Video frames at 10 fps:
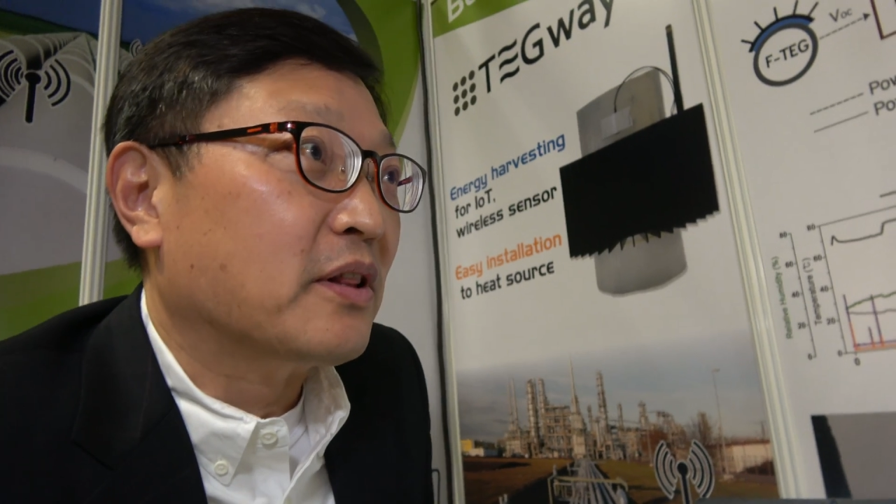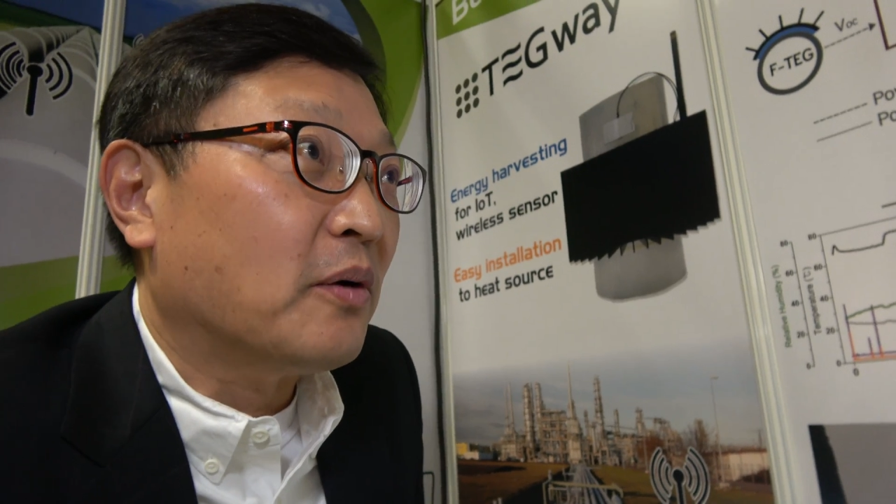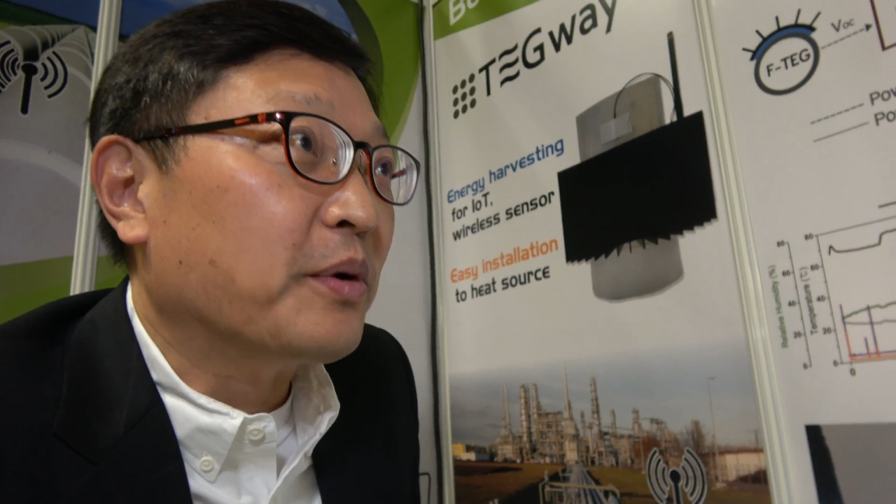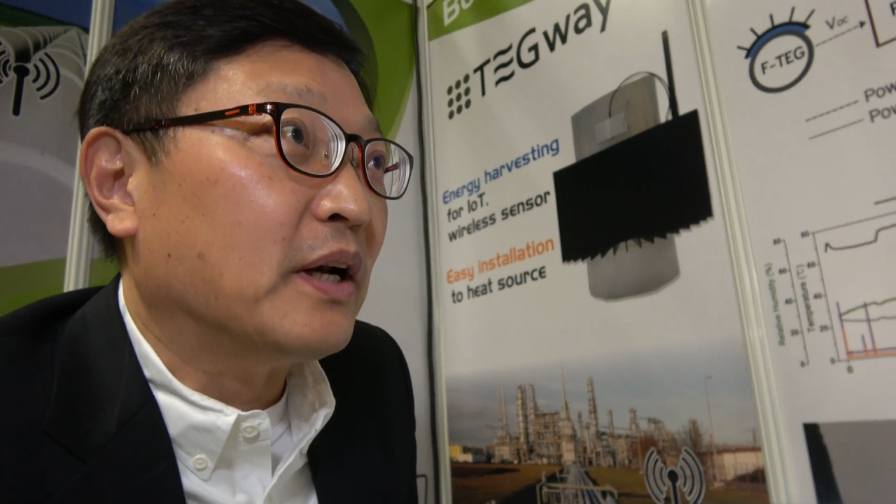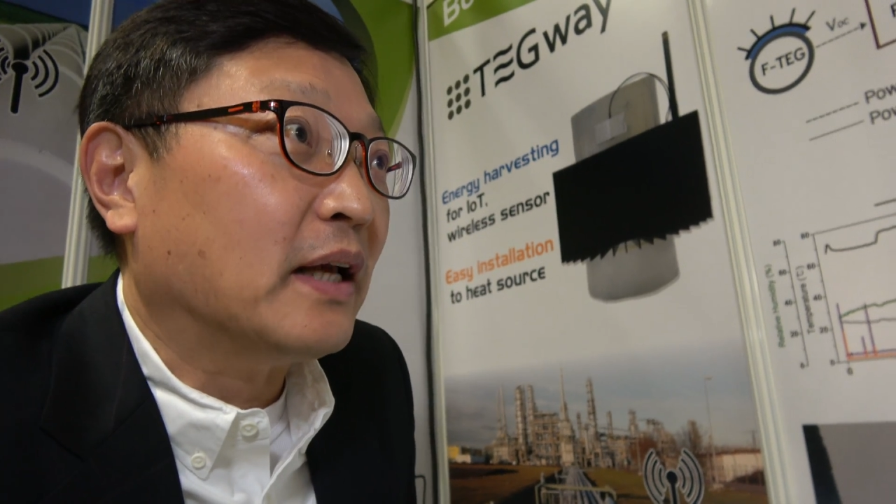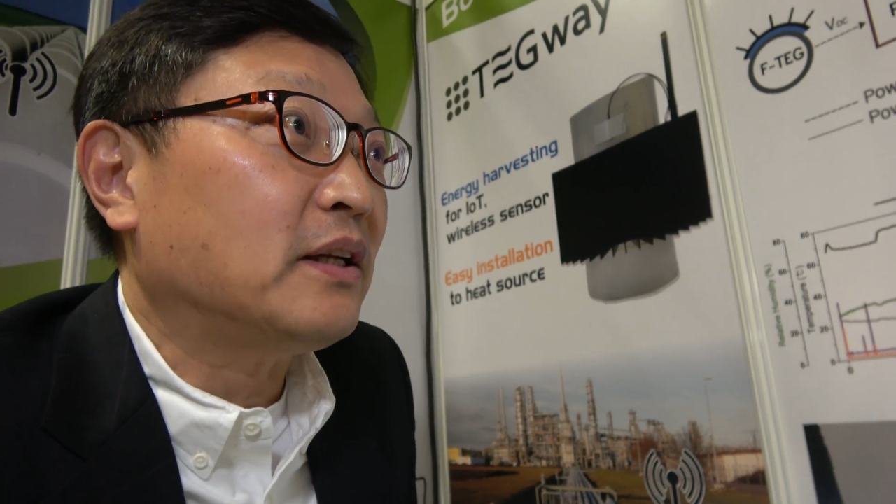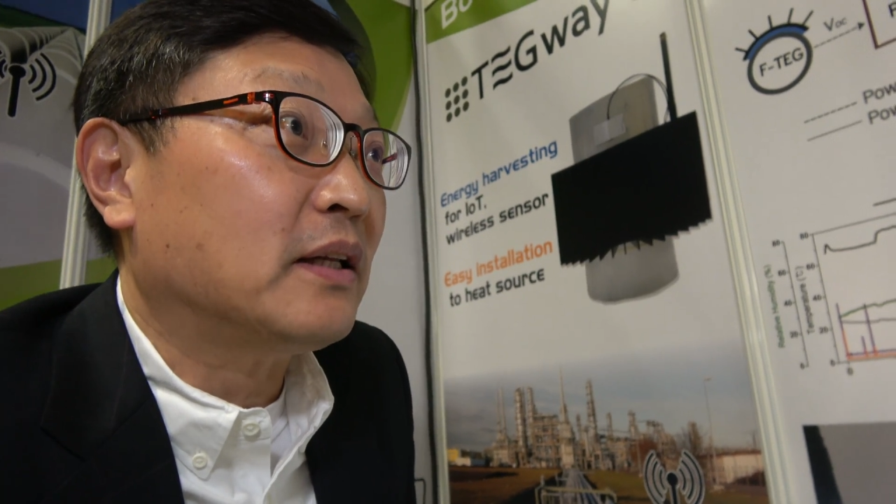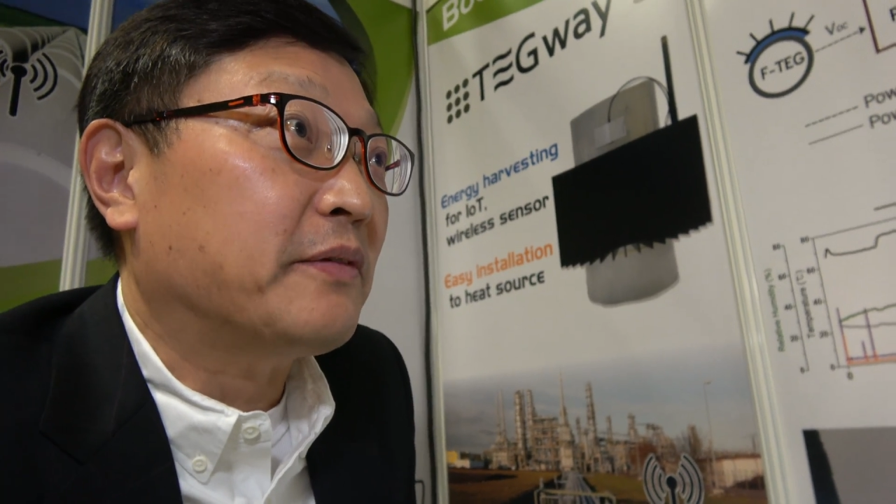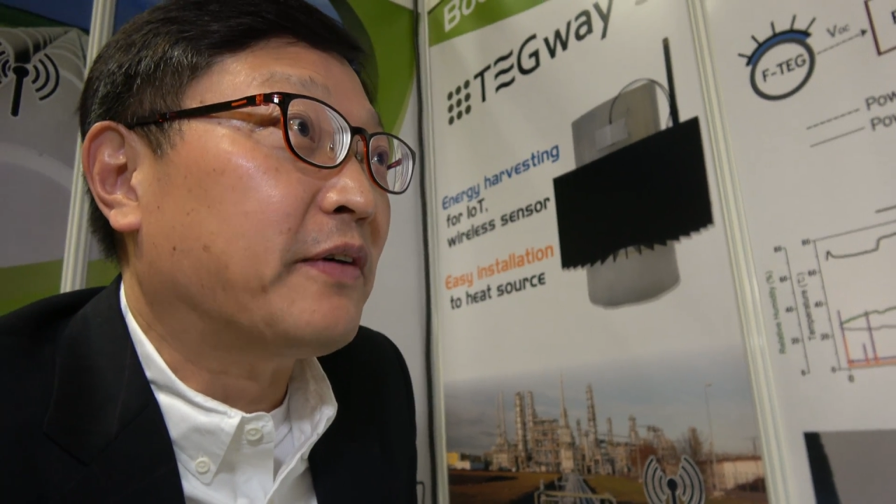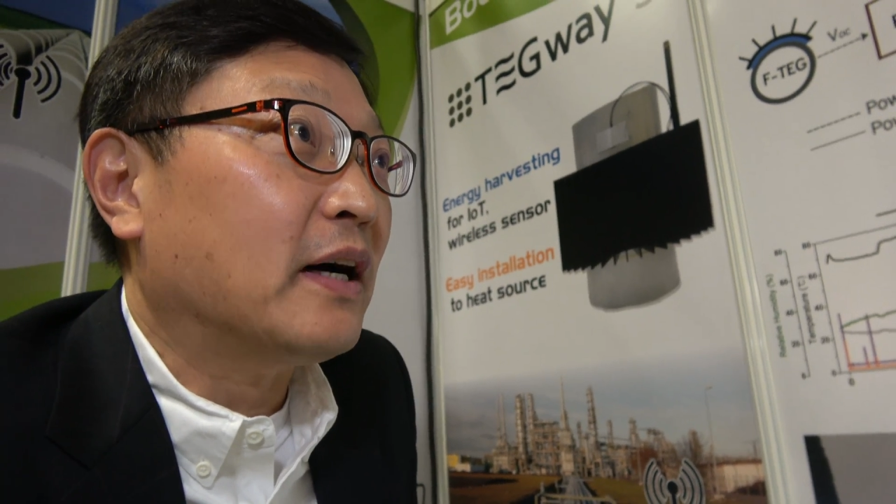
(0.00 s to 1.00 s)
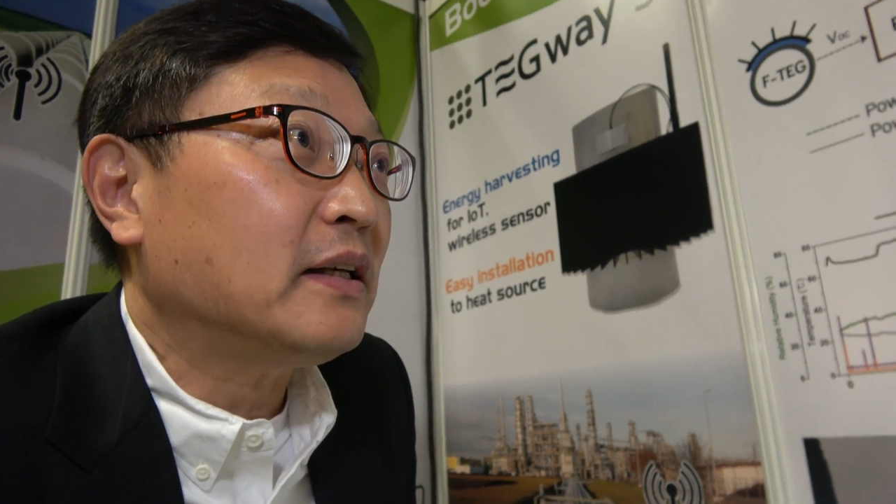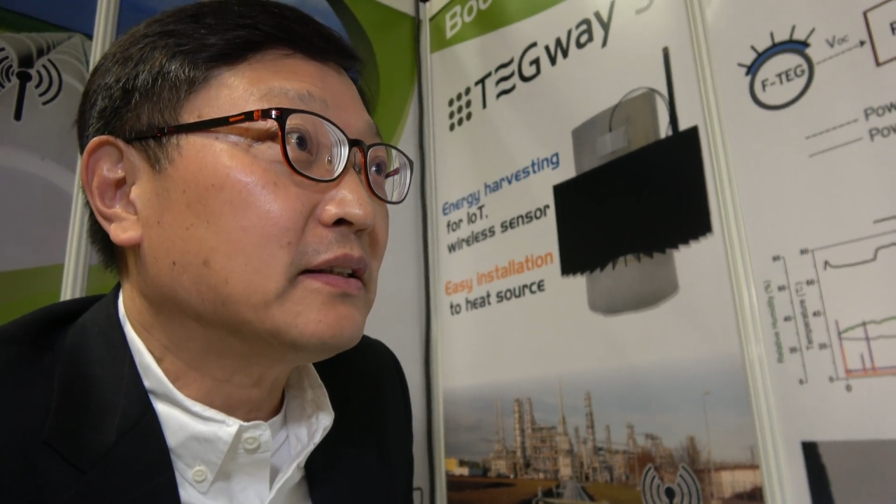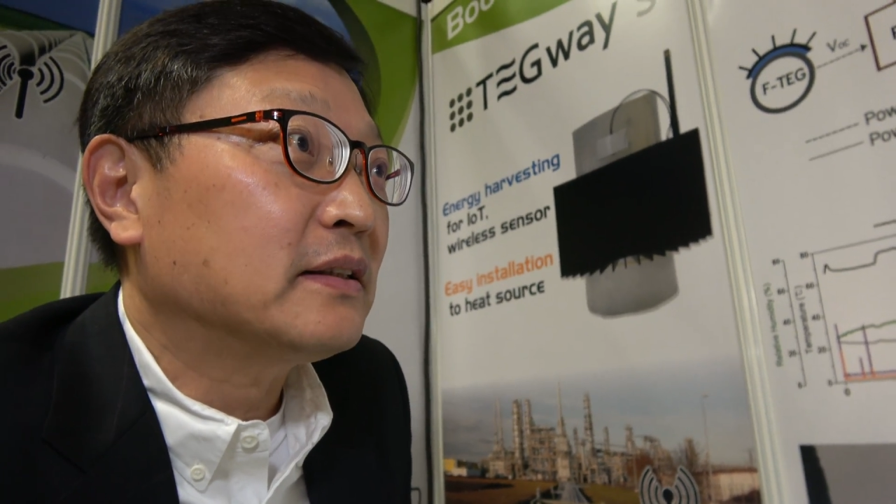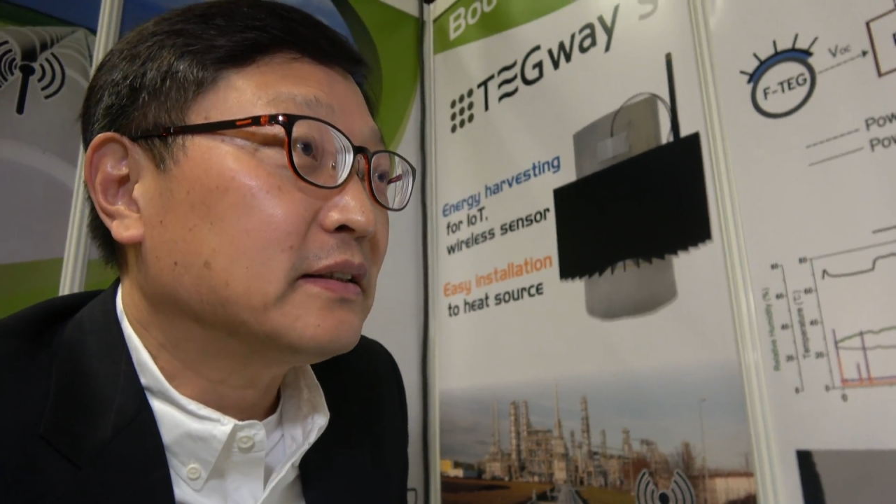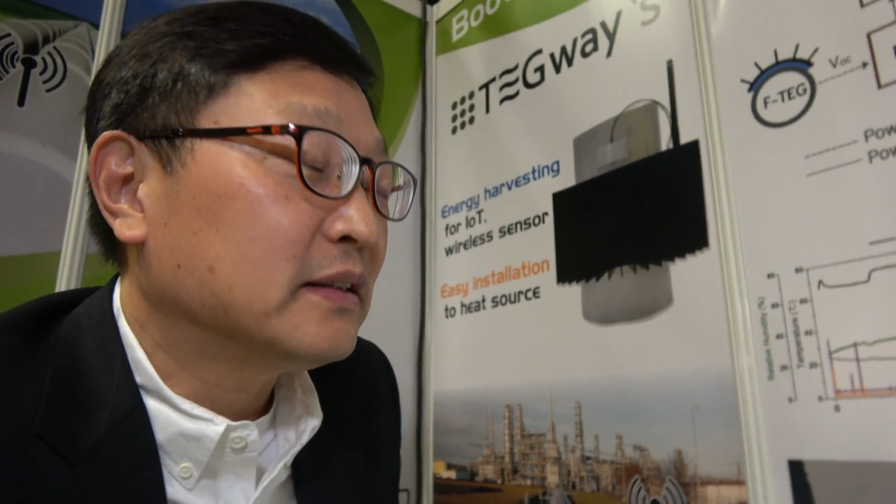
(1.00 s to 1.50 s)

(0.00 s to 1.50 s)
thermoelectric device.